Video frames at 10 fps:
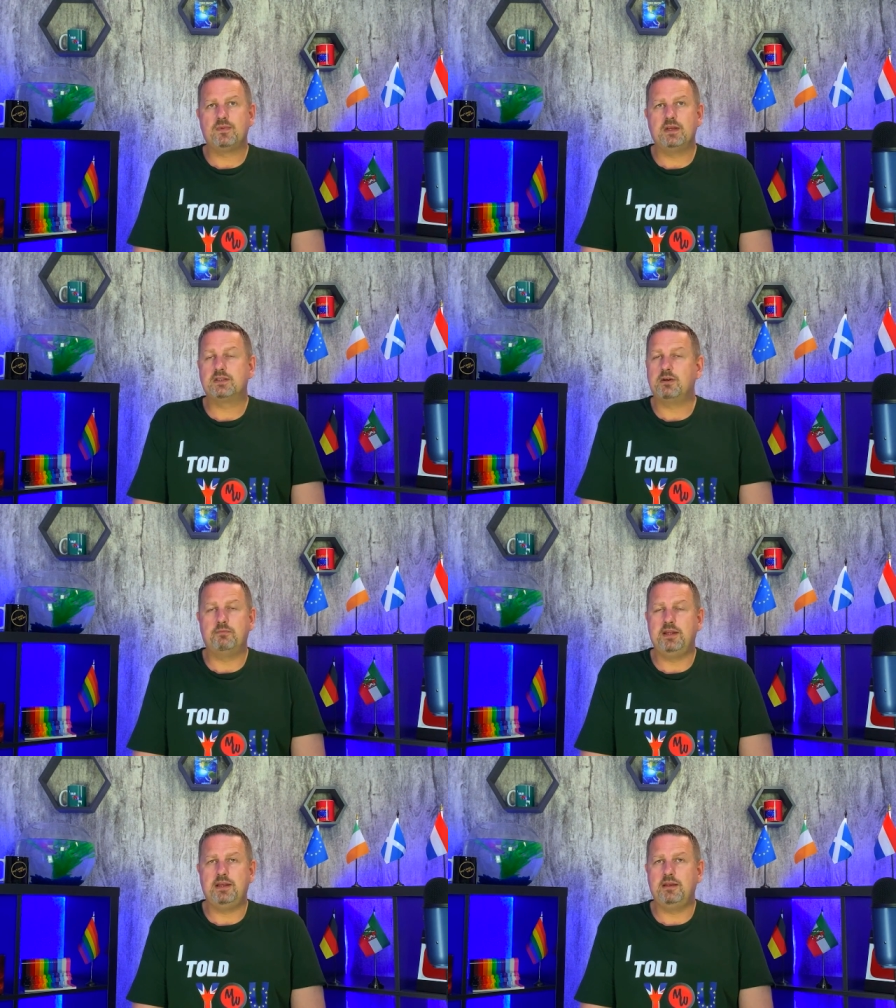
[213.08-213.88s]
It's
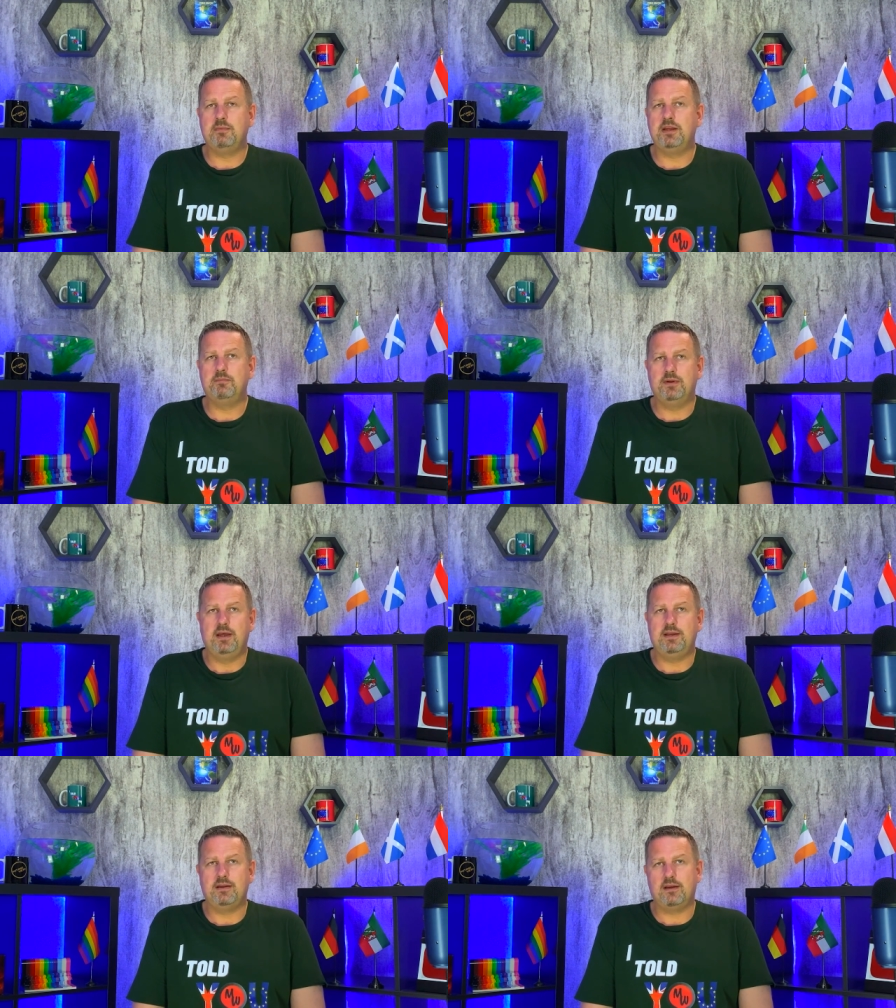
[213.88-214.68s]
completely
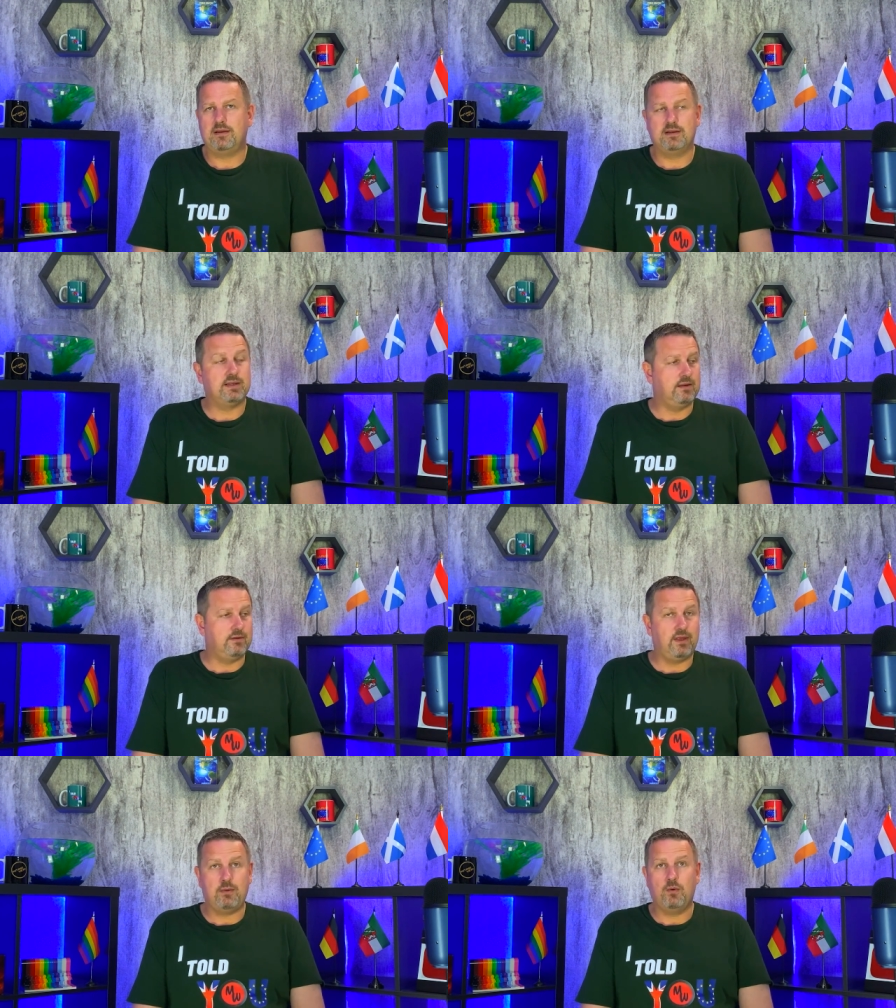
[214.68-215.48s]
manipulated, I can tell
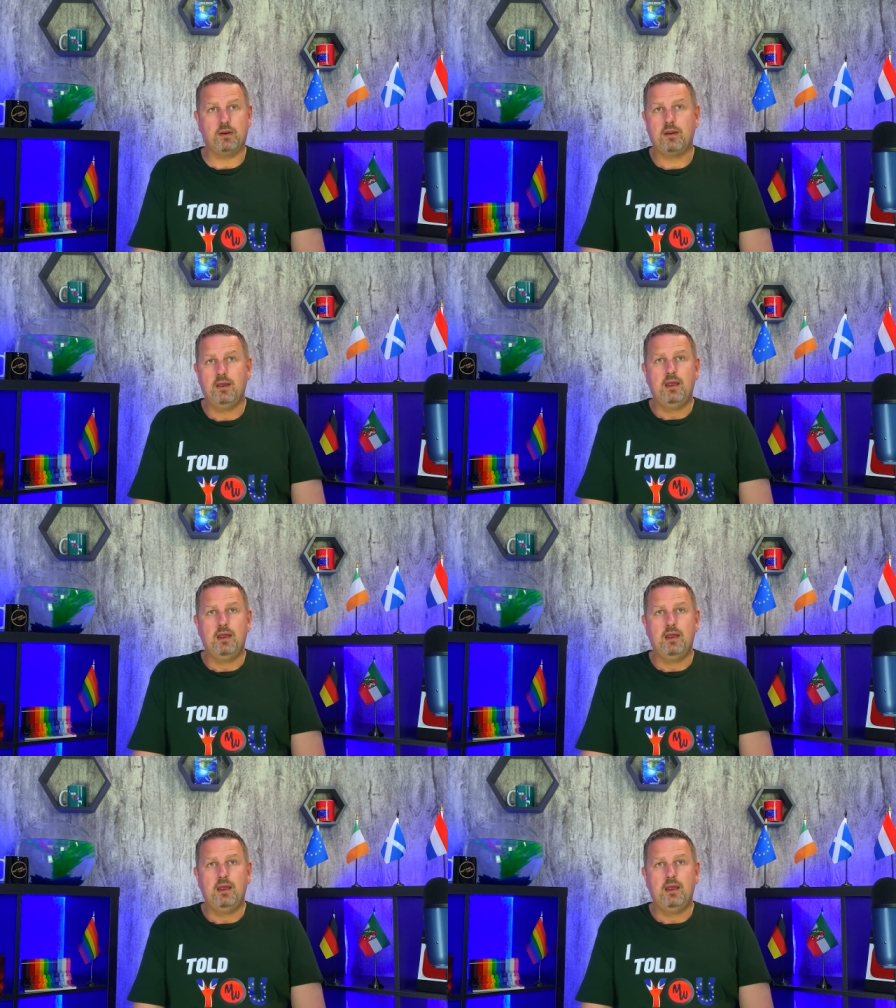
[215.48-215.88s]
you that one.